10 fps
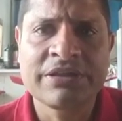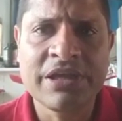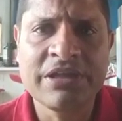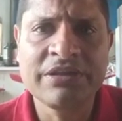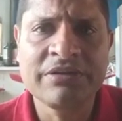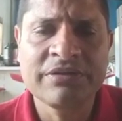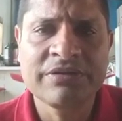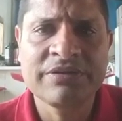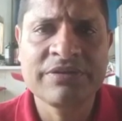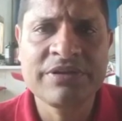10
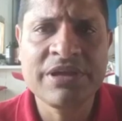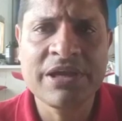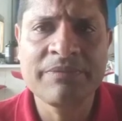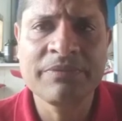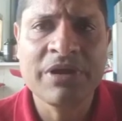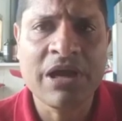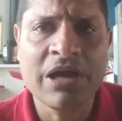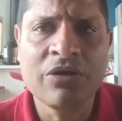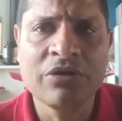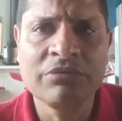cm
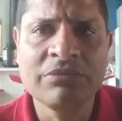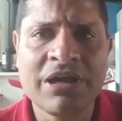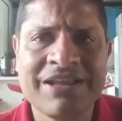long